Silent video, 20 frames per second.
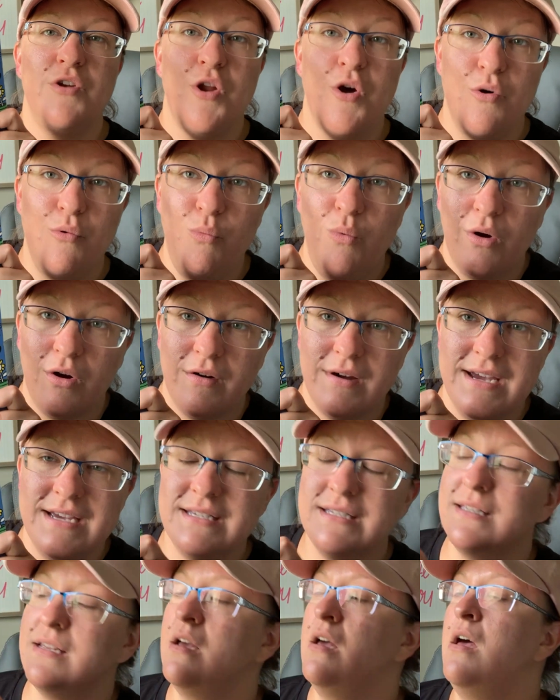No
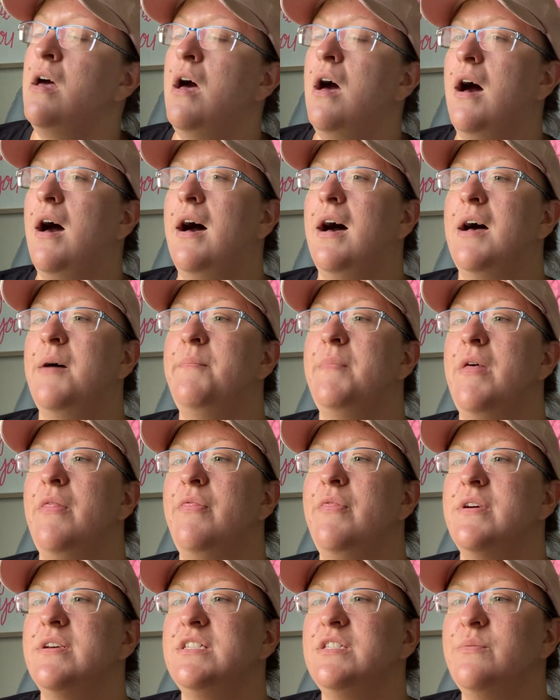Worries.
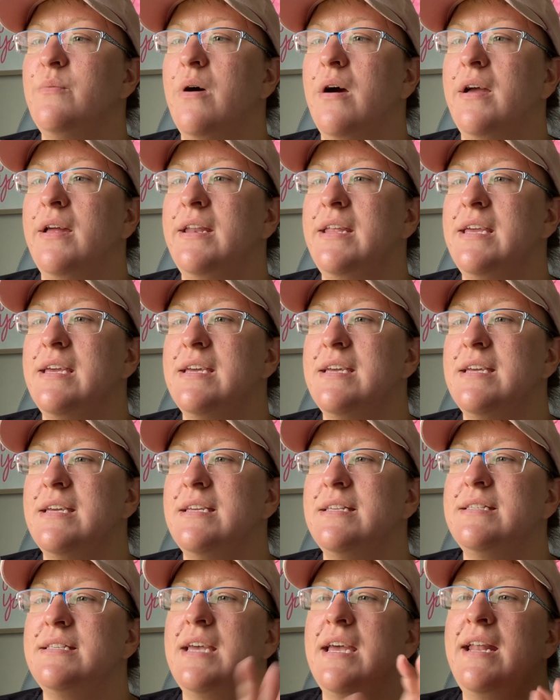This one
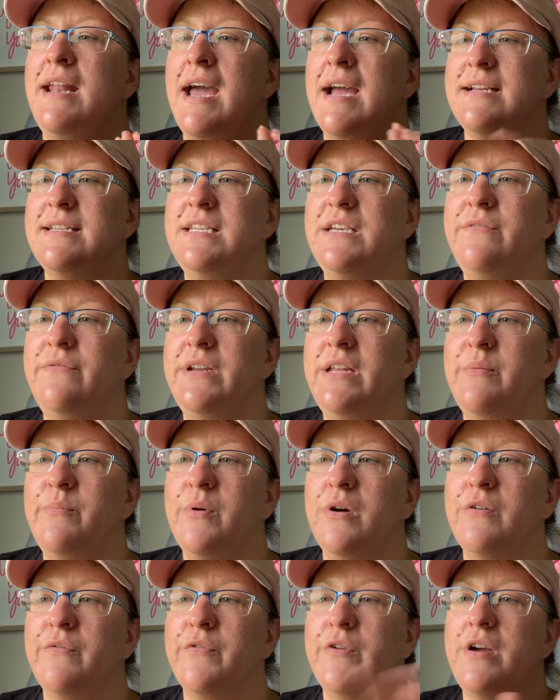is an activity
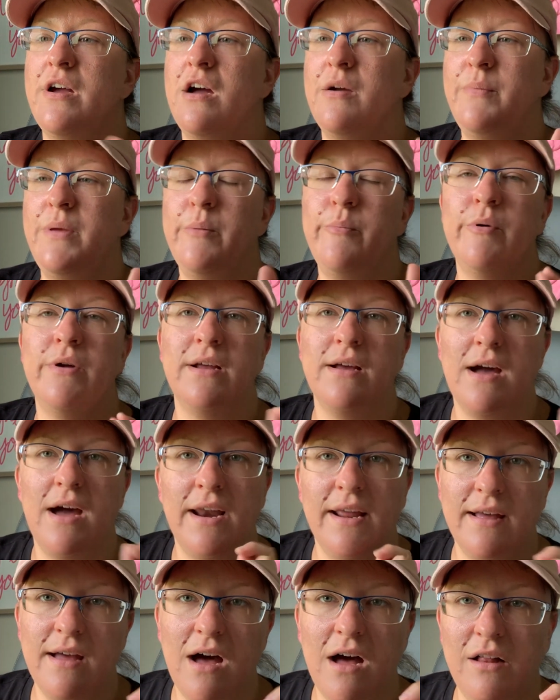book for young people to
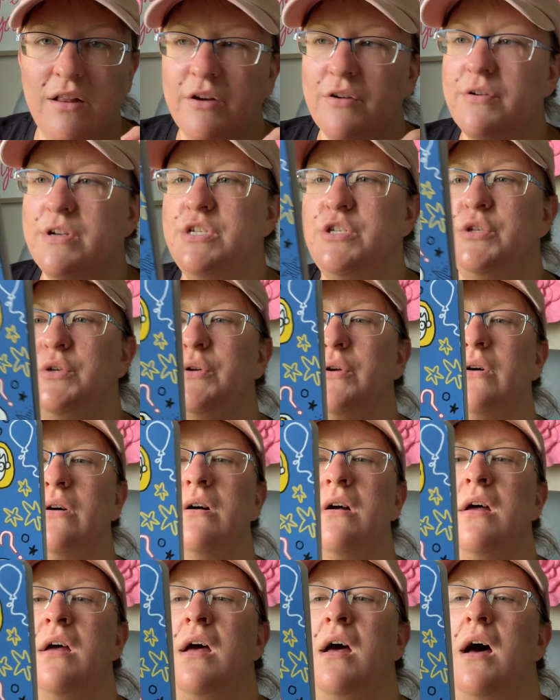kind of color and
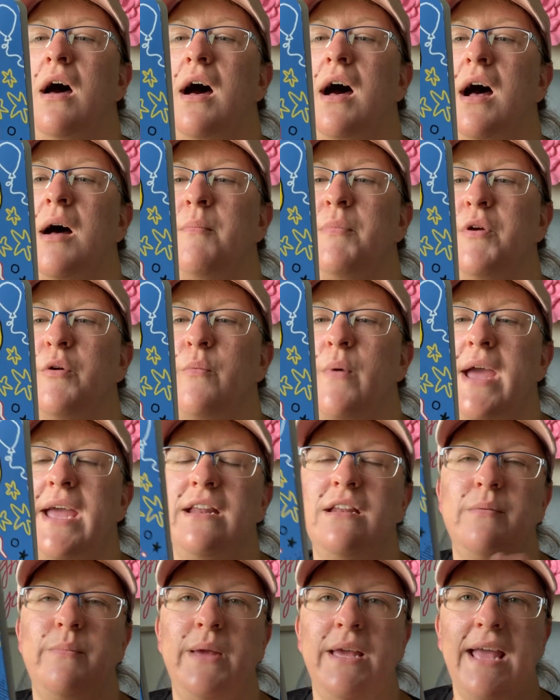doodle their way
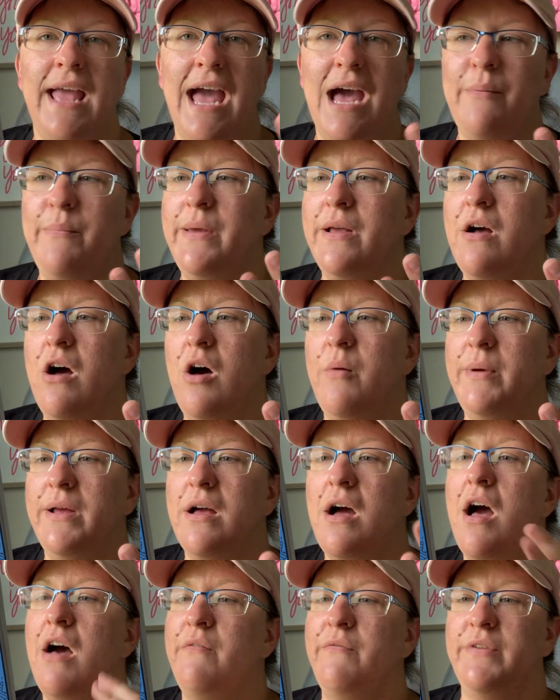into being happy, calm, and
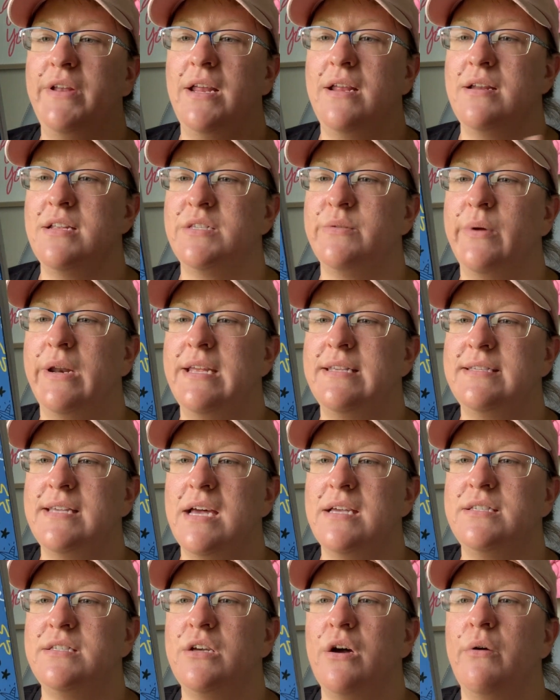confident is what it
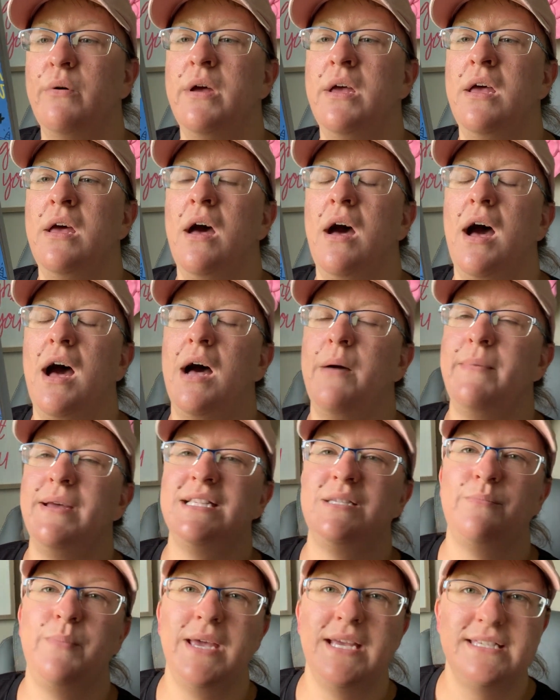says. So
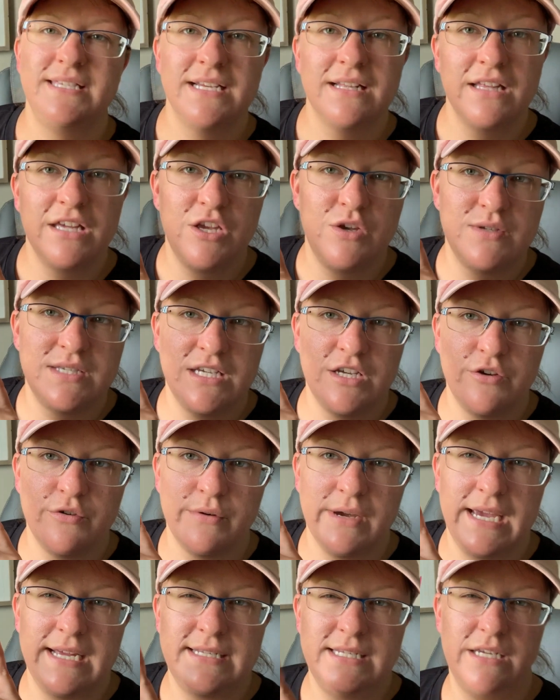it's basically using
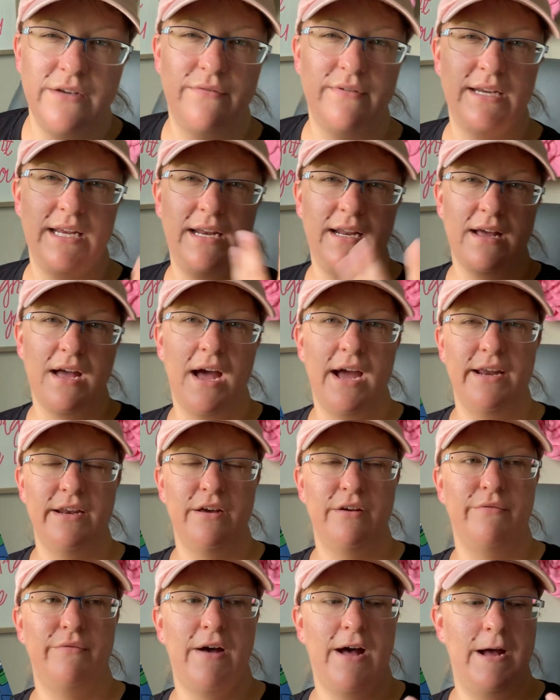creativity to kind
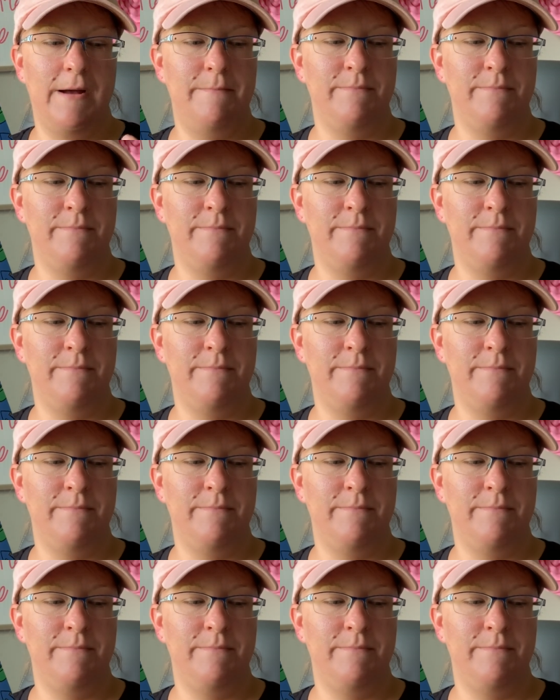of